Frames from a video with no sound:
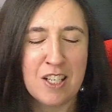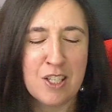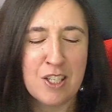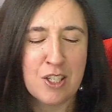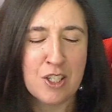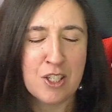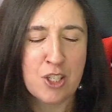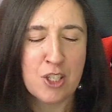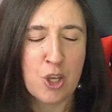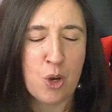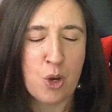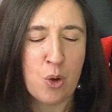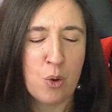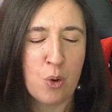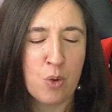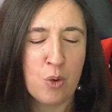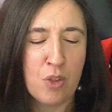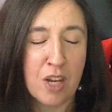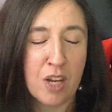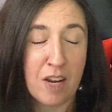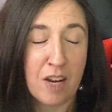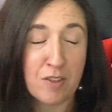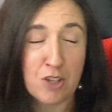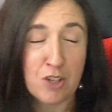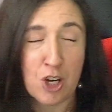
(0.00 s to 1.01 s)
So
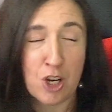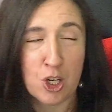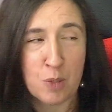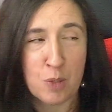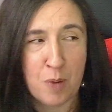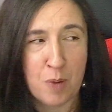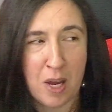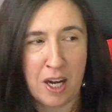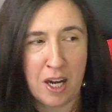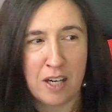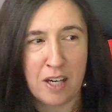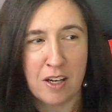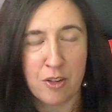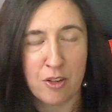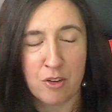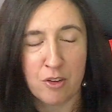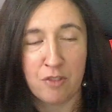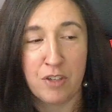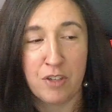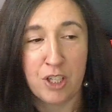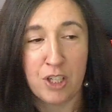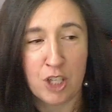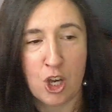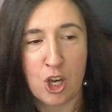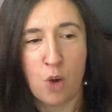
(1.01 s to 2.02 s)
that I've talked about in another
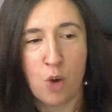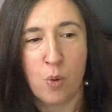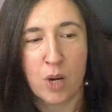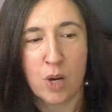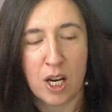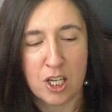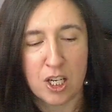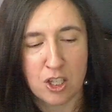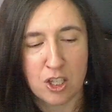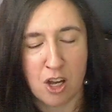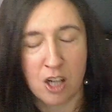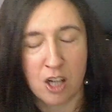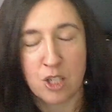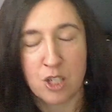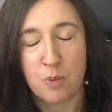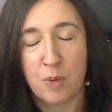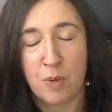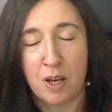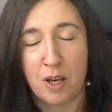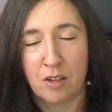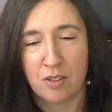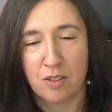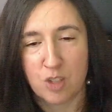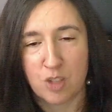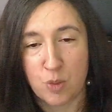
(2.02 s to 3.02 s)
video when I talked
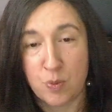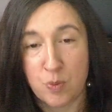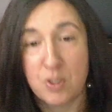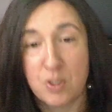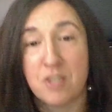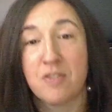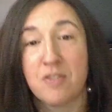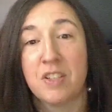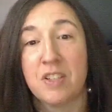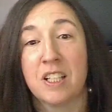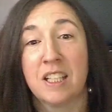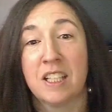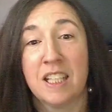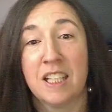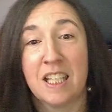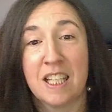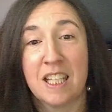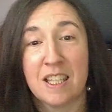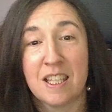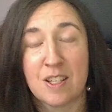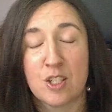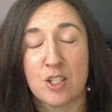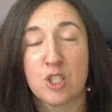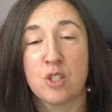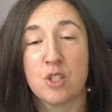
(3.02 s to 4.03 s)
about
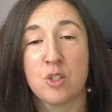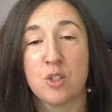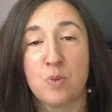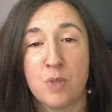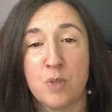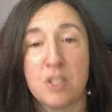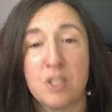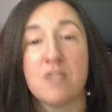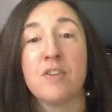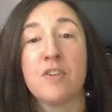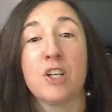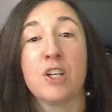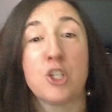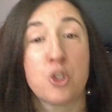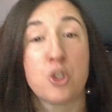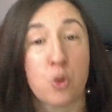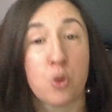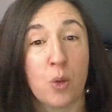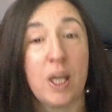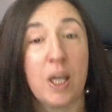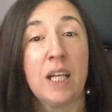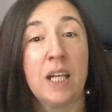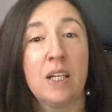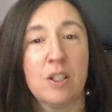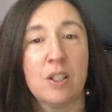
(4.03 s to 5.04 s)
specifically this specific
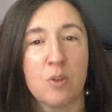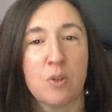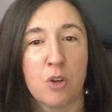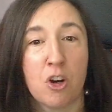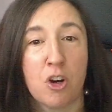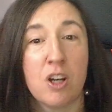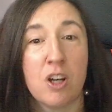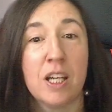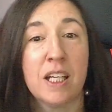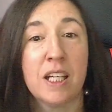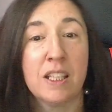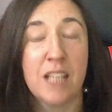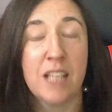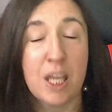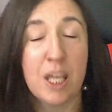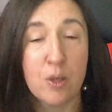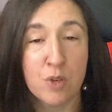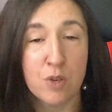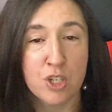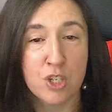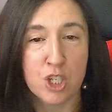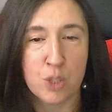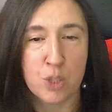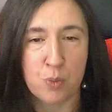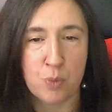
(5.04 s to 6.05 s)
trait regarding
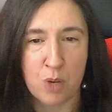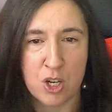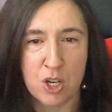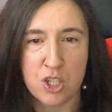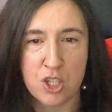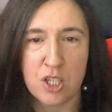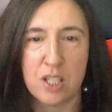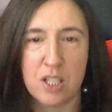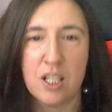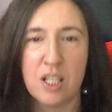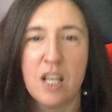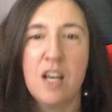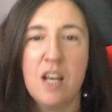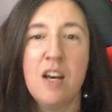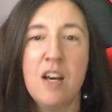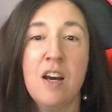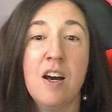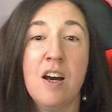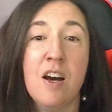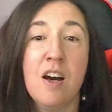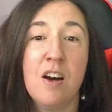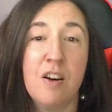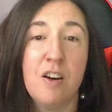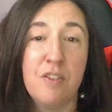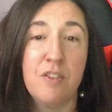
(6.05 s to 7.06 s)
language expression
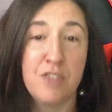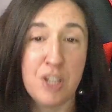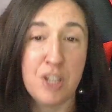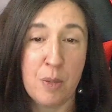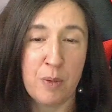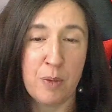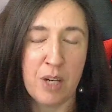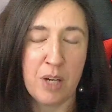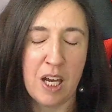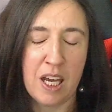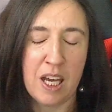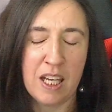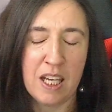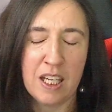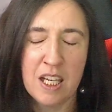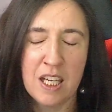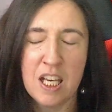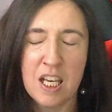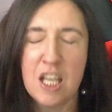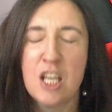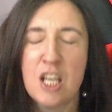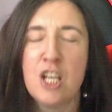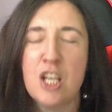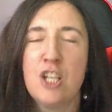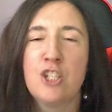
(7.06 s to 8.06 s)
of Gemini.
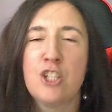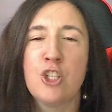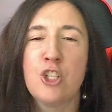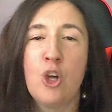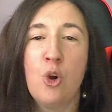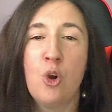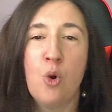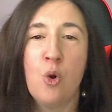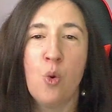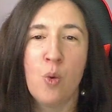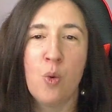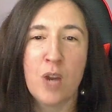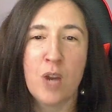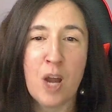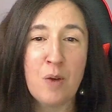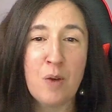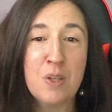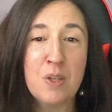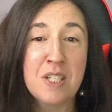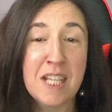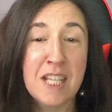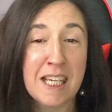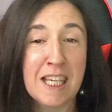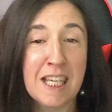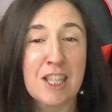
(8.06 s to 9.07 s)
So when I
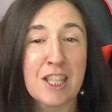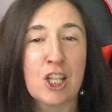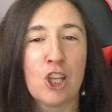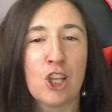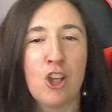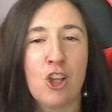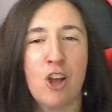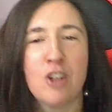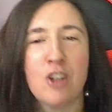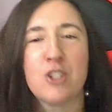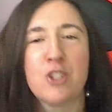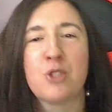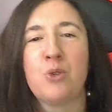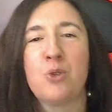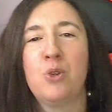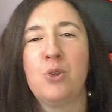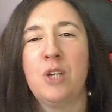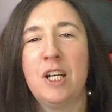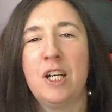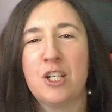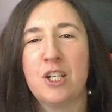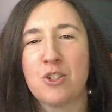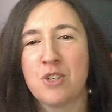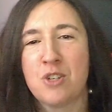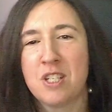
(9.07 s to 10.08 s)
was taking the law school
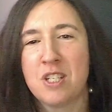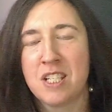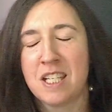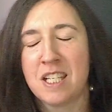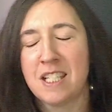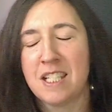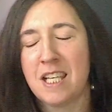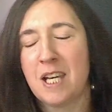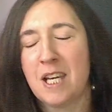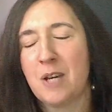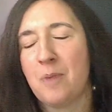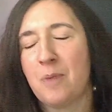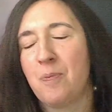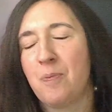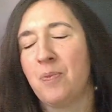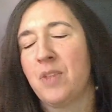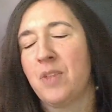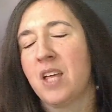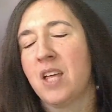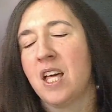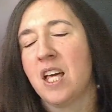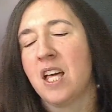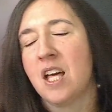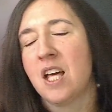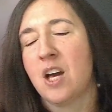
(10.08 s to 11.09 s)
entrance exam,
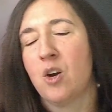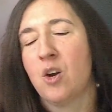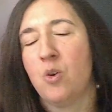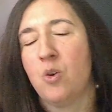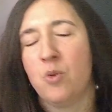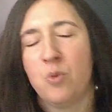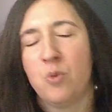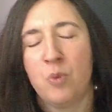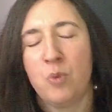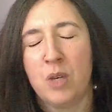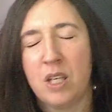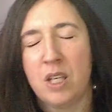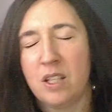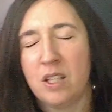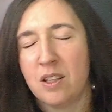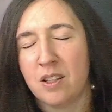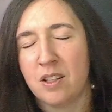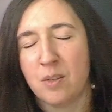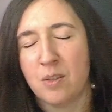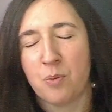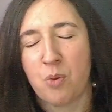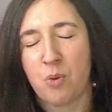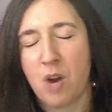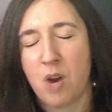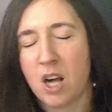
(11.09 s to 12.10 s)

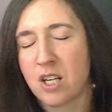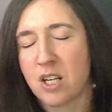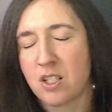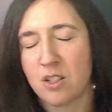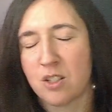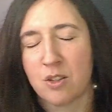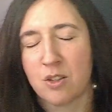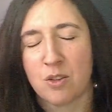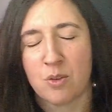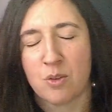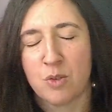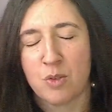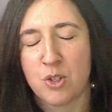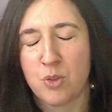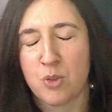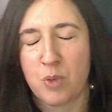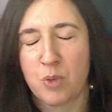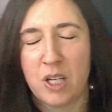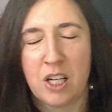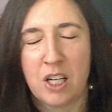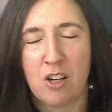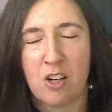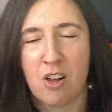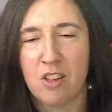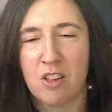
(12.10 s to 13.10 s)
the proctor was
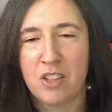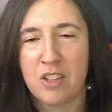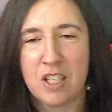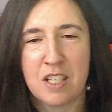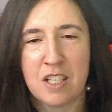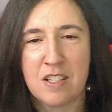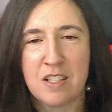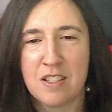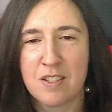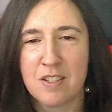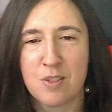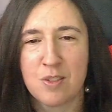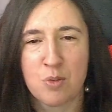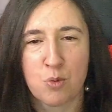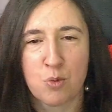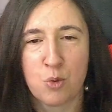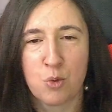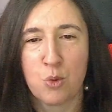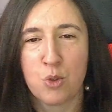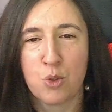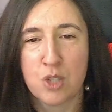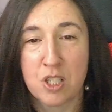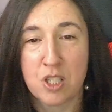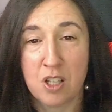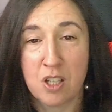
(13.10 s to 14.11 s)
reading all these
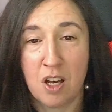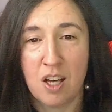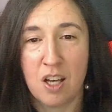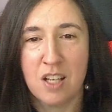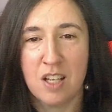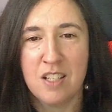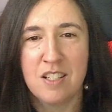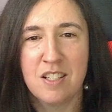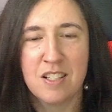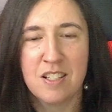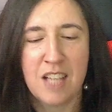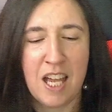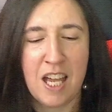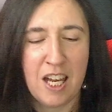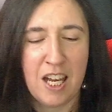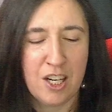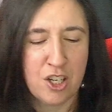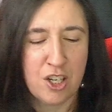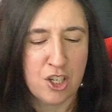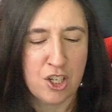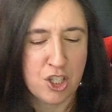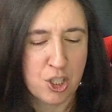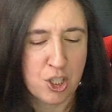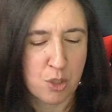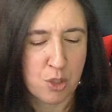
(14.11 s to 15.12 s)
rules to us,
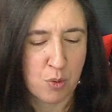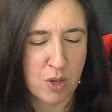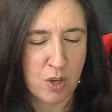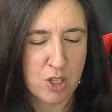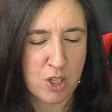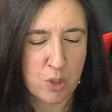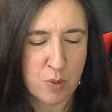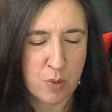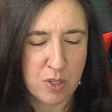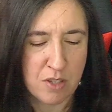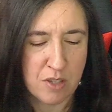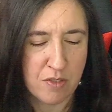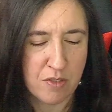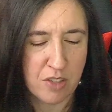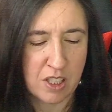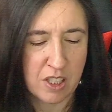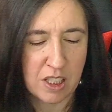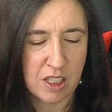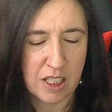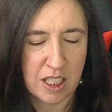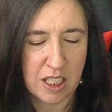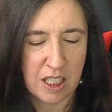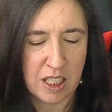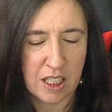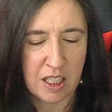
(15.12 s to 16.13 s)
and she read
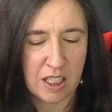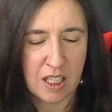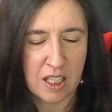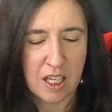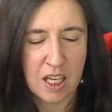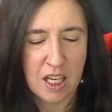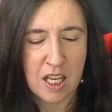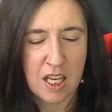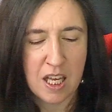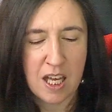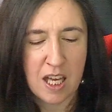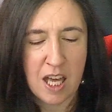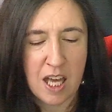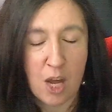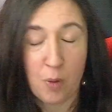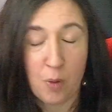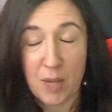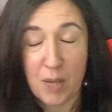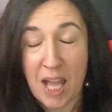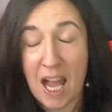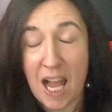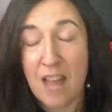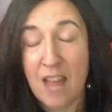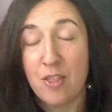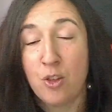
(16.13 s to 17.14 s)
specifically, and we
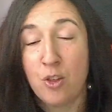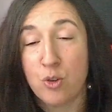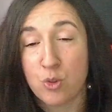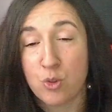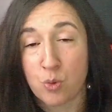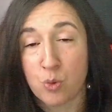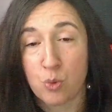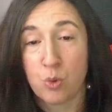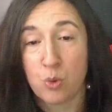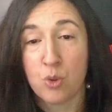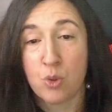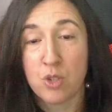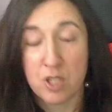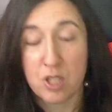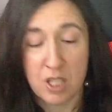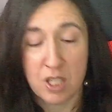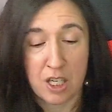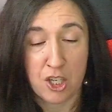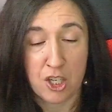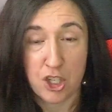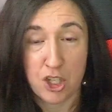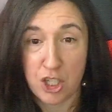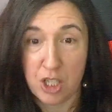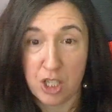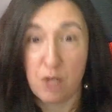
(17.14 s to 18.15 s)
had those rules
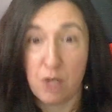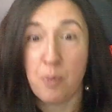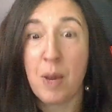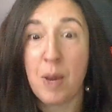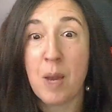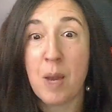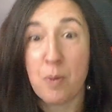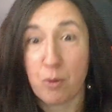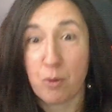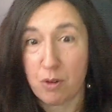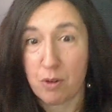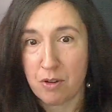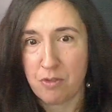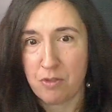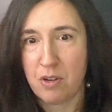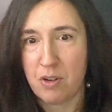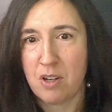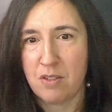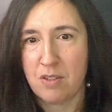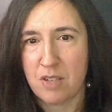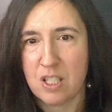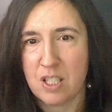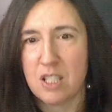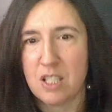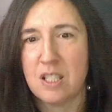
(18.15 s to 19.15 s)
in a sheet of paper in front
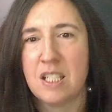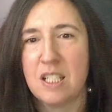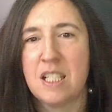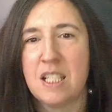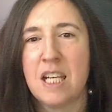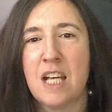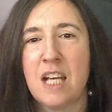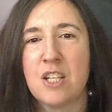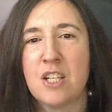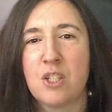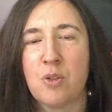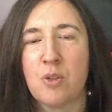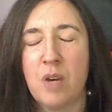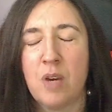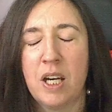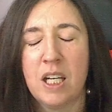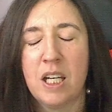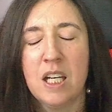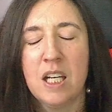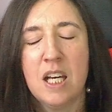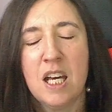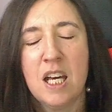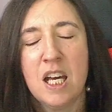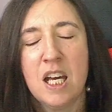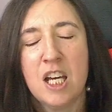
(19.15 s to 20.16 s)
of us on the desk, right?
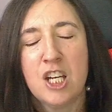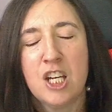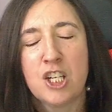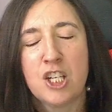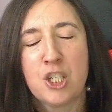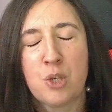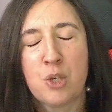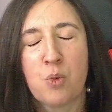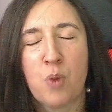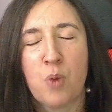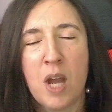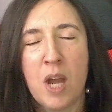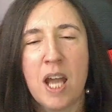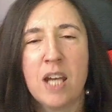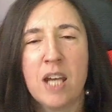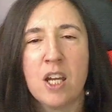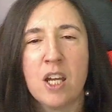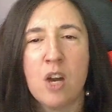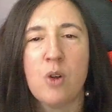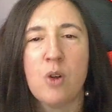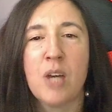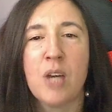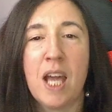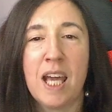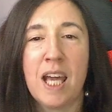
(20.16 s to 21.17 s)
She read,
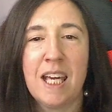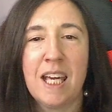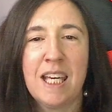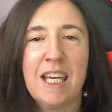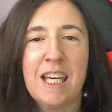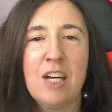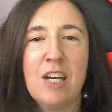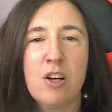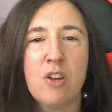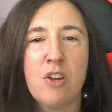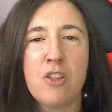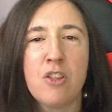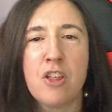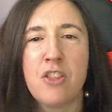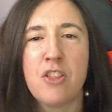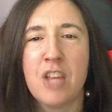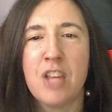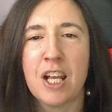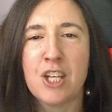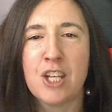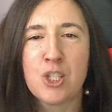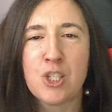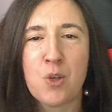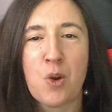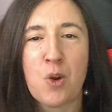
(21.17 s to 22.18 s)
okay, here are the
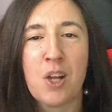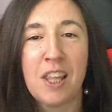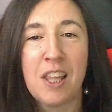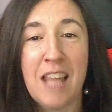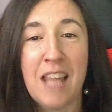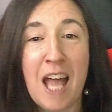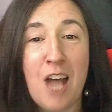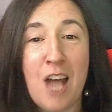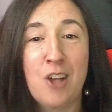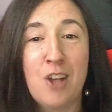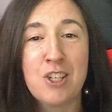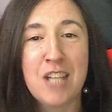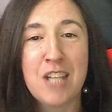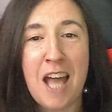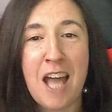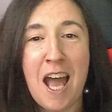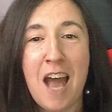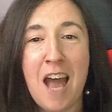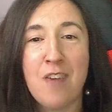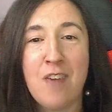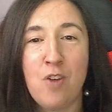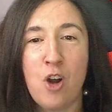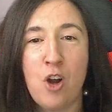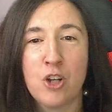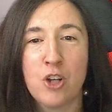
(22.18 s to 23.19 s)
things you are allowed to
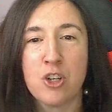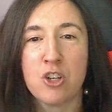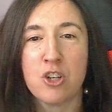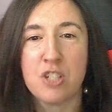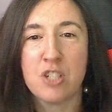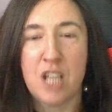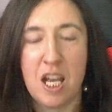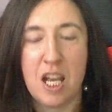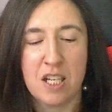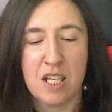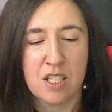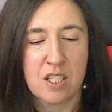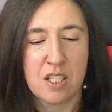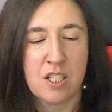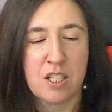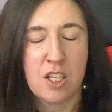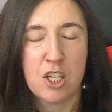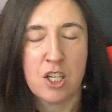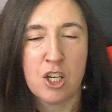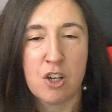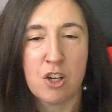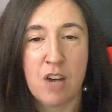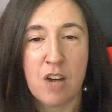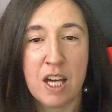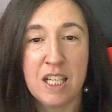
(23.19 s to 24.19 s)
have on your desks.
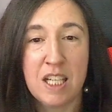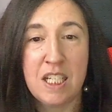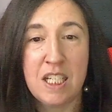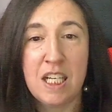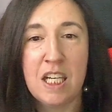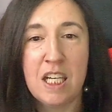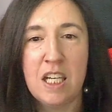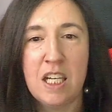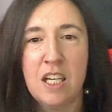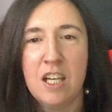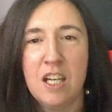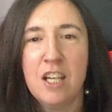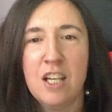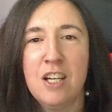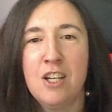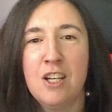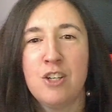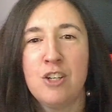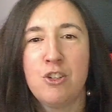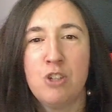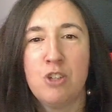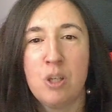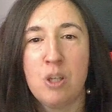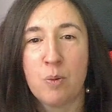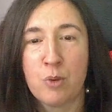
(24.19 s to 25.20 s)
Your ID,
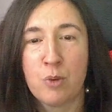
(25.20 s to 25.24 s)
2 No.